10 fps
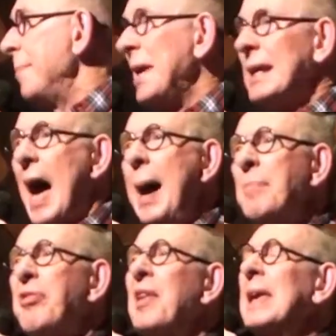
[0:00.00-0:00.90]
I mean,
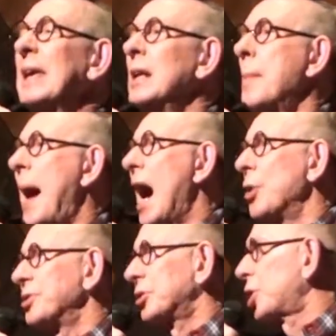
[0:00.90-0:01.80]
I'm thinking
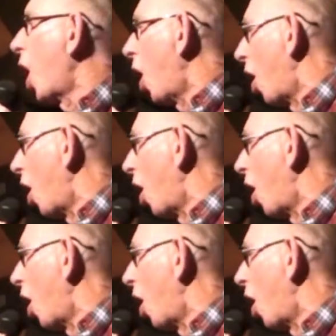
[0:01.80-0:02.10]
about